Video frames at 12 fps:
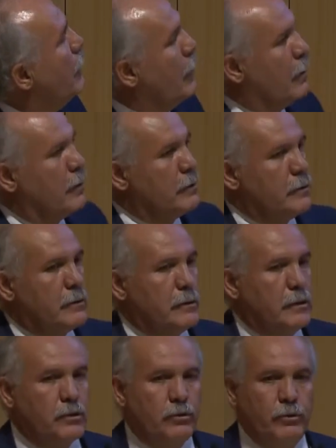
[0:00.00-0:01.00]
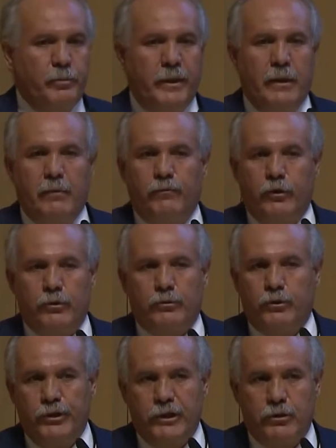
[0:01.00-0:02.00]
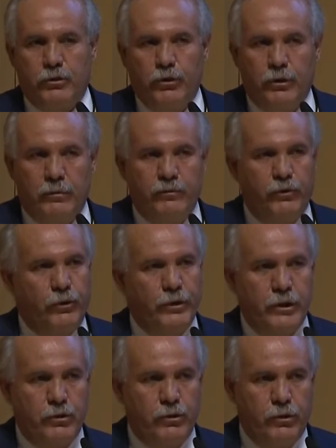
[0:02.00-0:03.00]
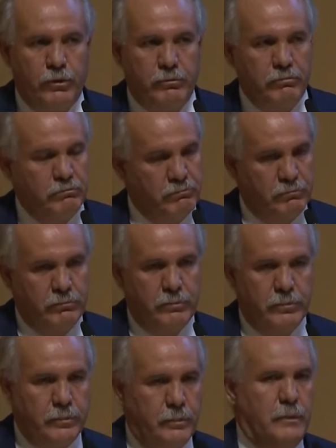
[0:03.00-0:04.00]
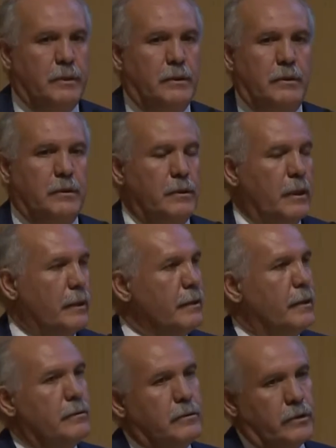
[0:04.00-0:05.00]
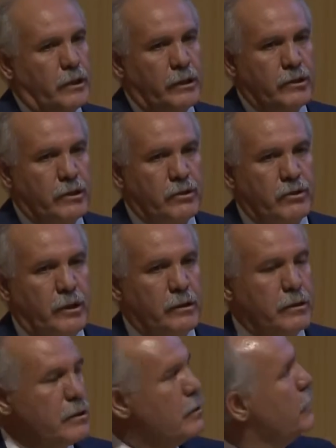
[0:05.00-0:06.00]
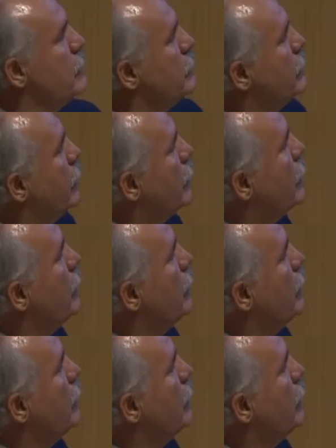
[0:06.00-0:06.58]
And this could be for 2 years term, 4 years term, and then you can just run the thing.